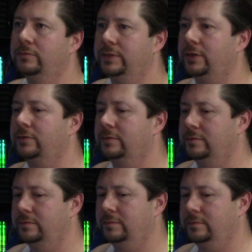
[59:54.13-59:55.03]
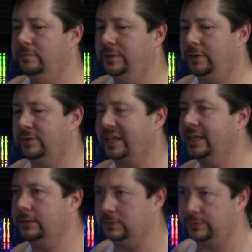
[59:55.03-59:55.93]
without without the
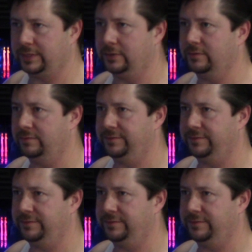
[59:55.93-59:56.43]
guilt, without yeah.